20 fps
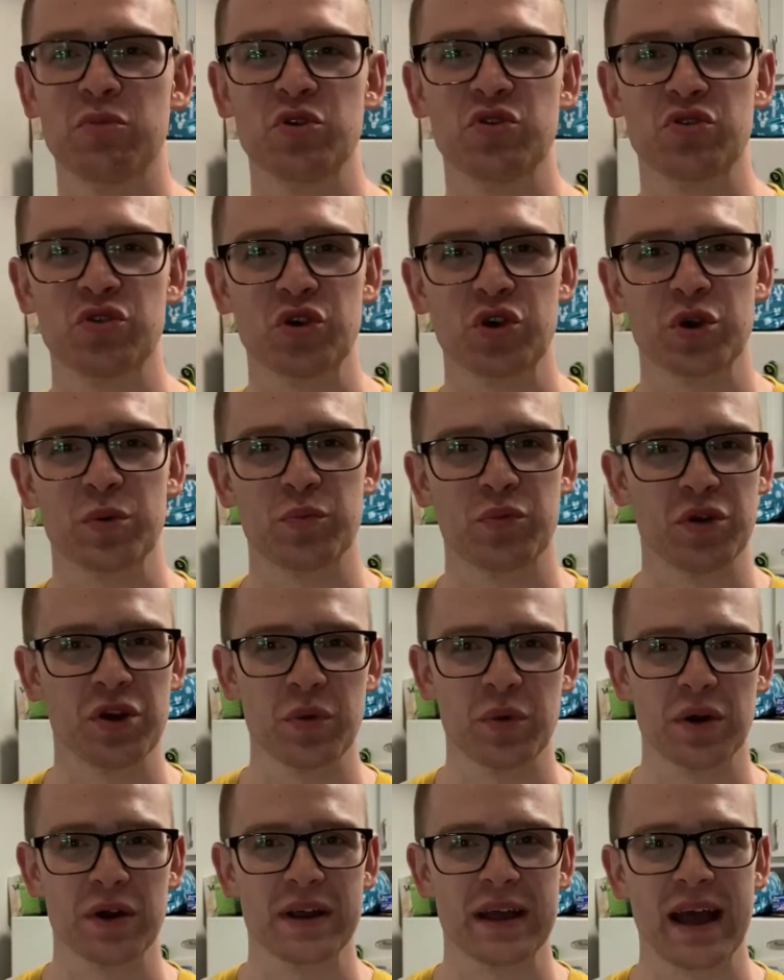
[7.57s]
BZRK
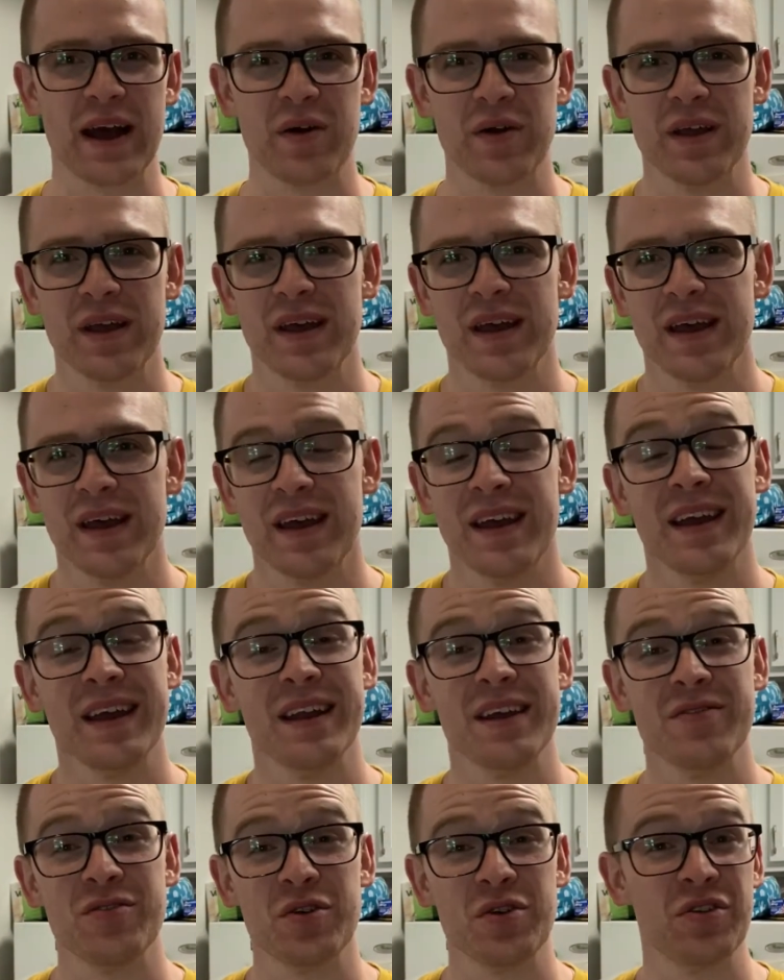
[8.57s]
pre-workout.
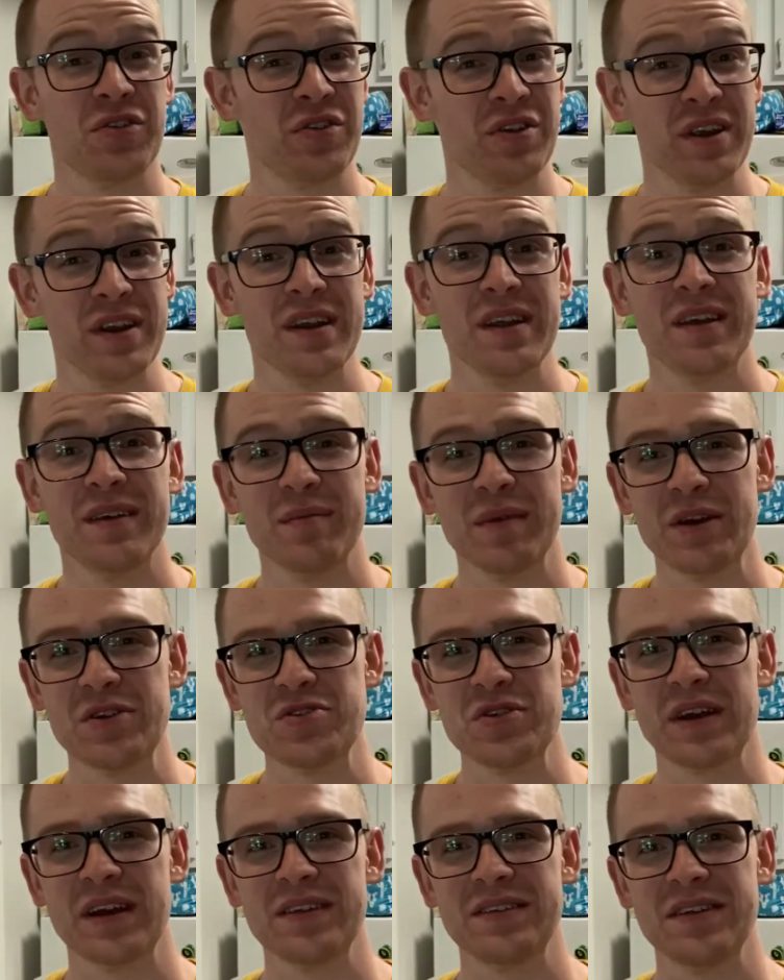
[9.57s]
And if you're interested,
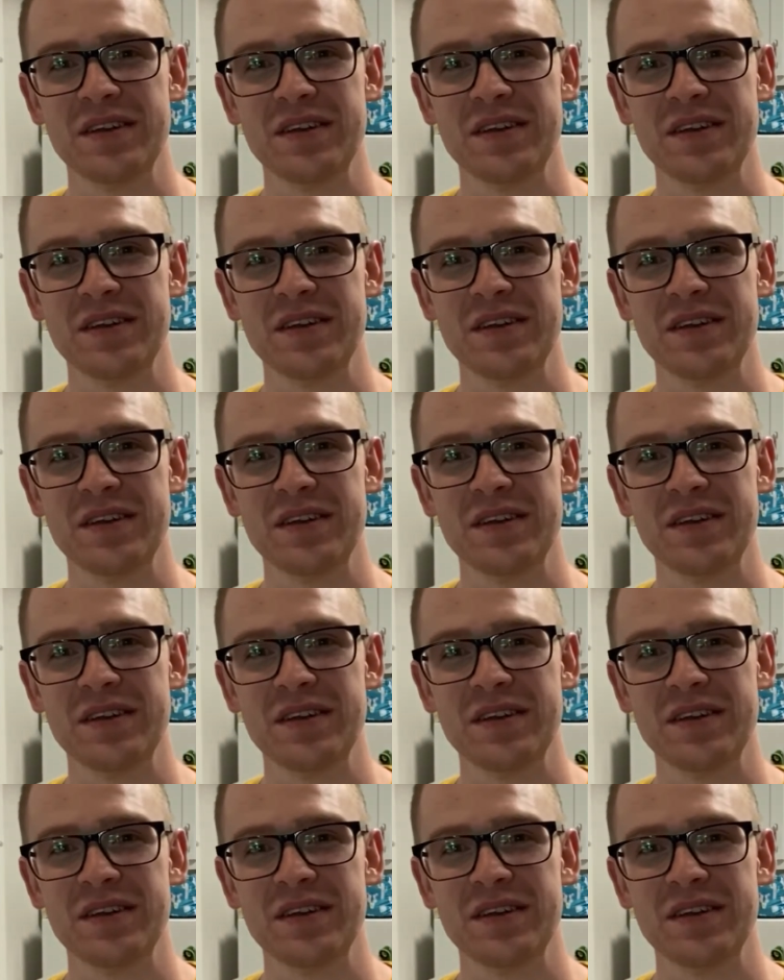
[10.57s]
make sure you